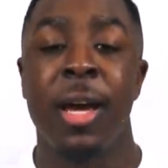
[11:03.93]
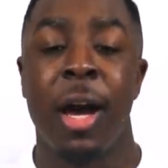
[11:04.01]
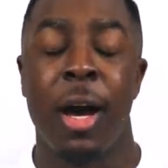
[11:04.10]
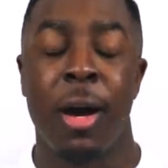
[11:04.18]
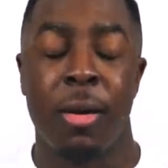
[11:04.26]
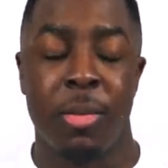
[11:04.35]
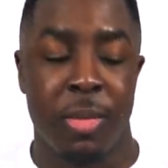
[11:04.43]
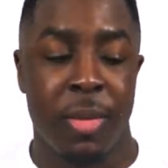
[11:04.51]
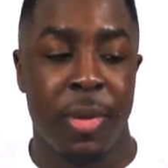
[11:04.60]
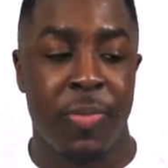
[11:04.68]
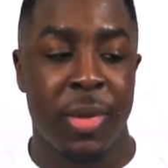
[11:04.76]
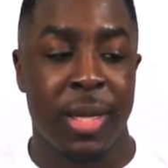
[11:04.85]
Um,
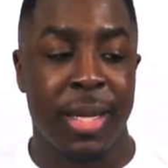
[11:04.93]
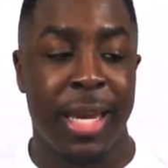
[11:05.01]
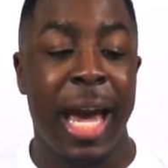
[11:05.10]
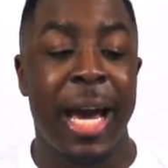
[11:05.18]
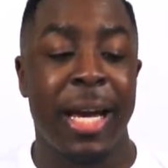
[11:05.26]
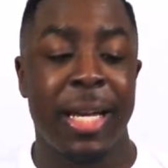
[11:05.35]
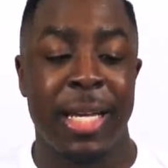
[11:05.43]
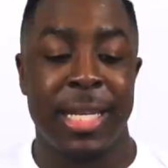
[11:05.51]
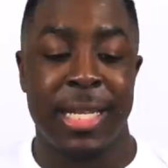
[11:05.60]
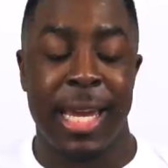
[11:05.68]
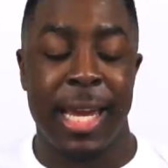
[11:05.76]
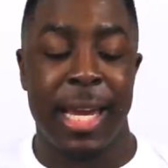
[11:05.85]
God is a